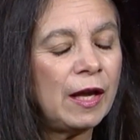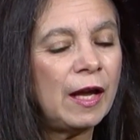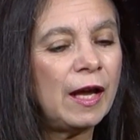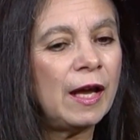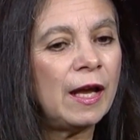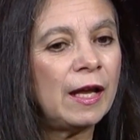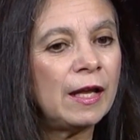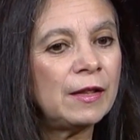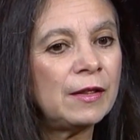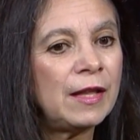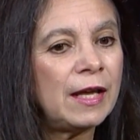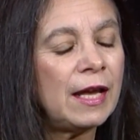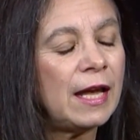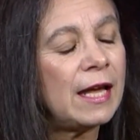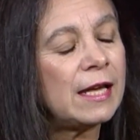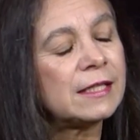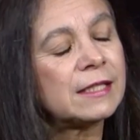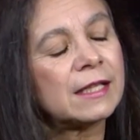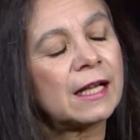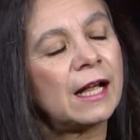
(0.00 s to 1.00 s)
and the
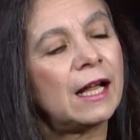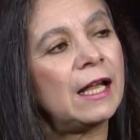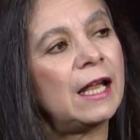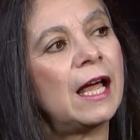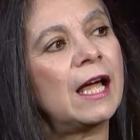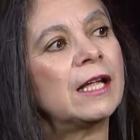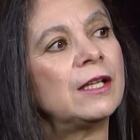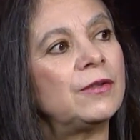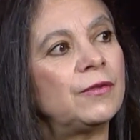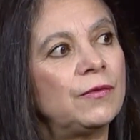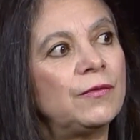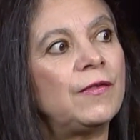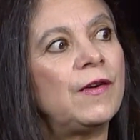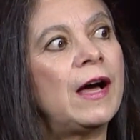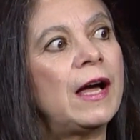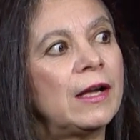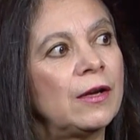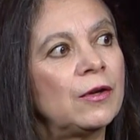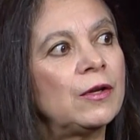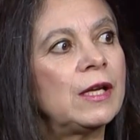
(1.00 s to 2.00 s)
escalade of
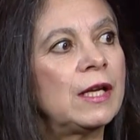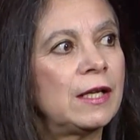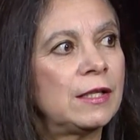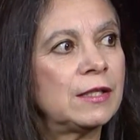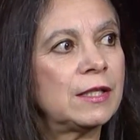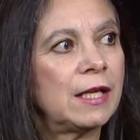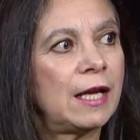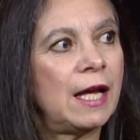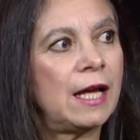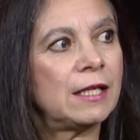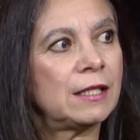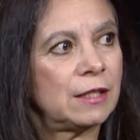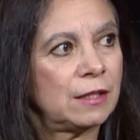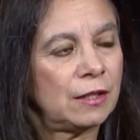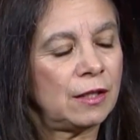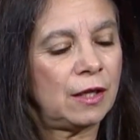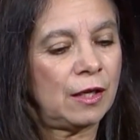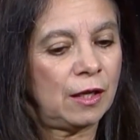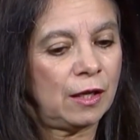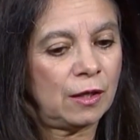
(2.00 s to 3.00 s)
violence has
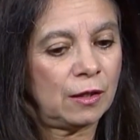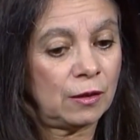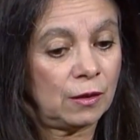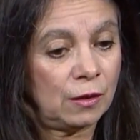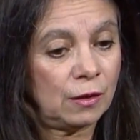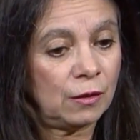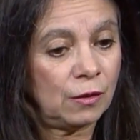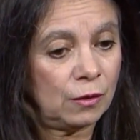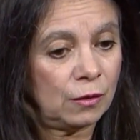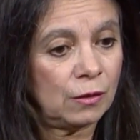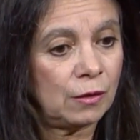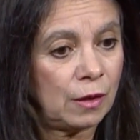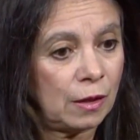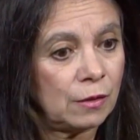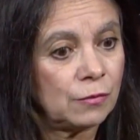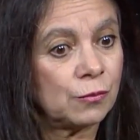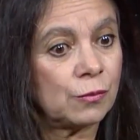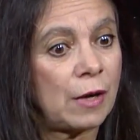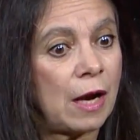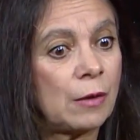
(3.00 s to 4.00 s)

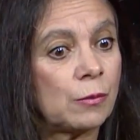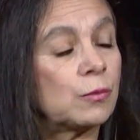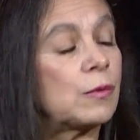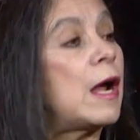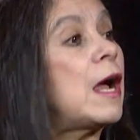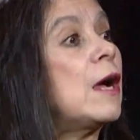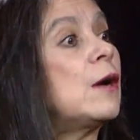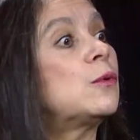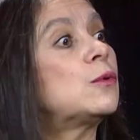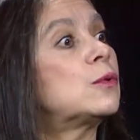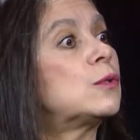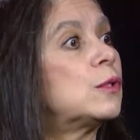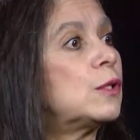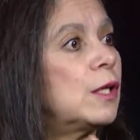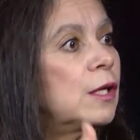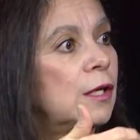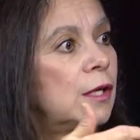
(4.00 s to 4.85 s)
aroused.